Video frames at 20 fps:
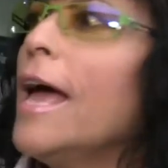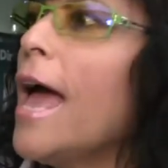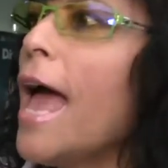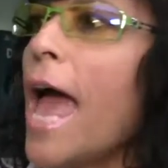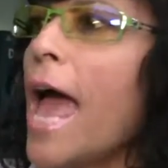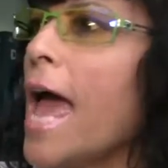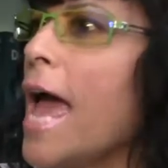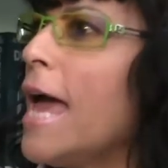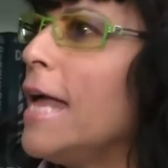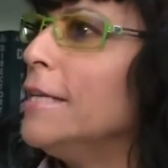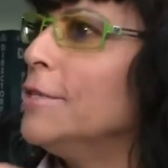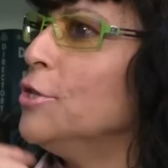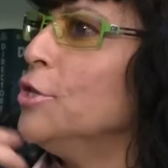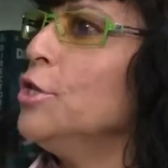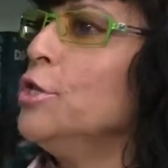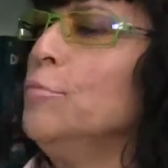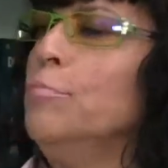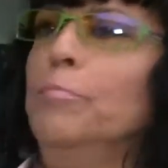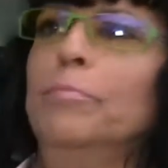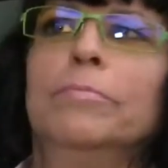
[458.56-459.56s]
and
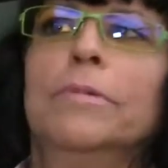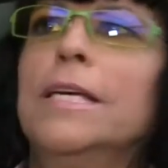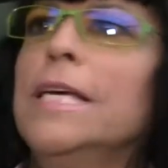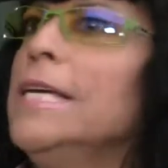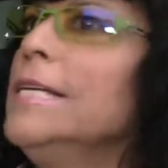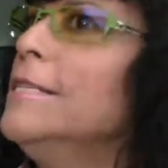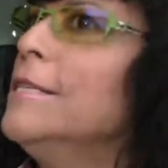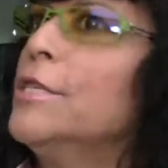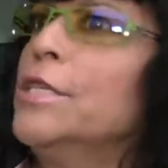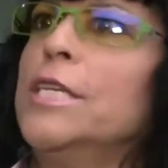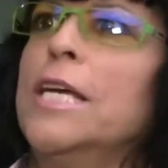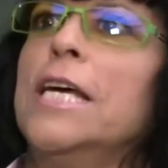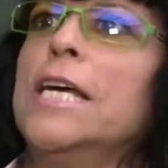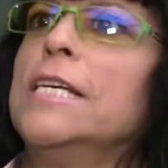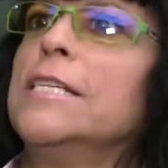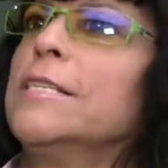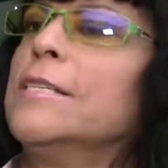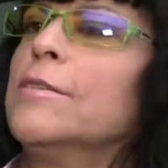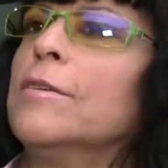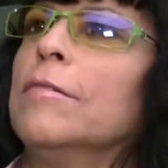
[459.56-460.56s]
just, he
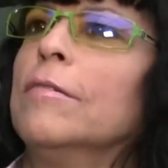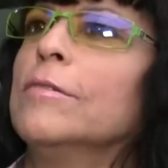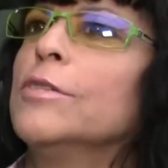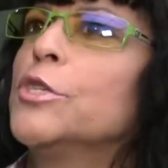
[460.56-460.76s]
says